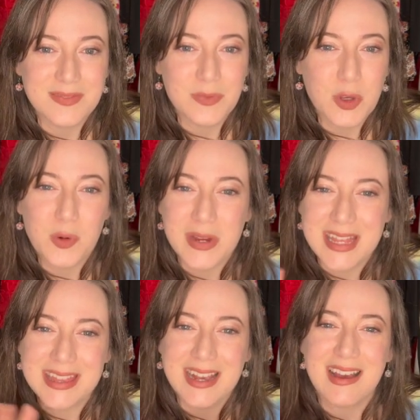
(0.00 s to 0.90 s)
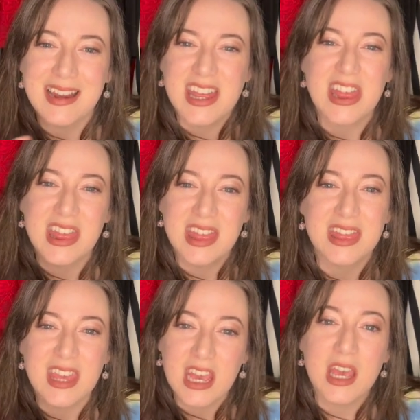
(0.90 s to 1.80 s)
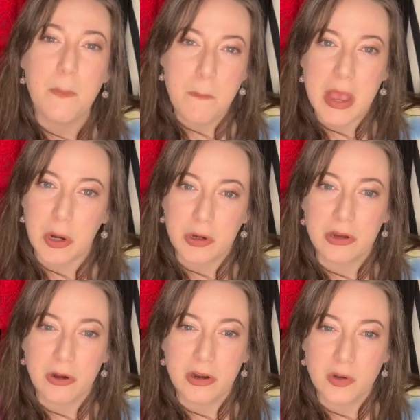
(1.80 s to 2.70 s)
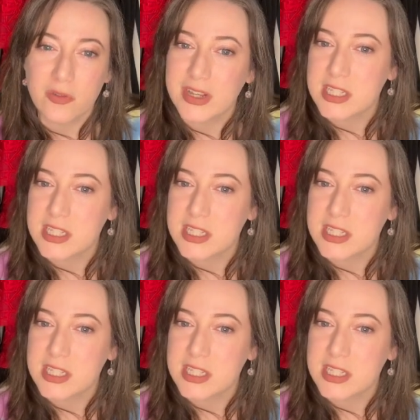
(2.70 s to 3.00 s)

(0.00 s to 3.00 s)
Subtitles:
create that kind of thick barrier on your face.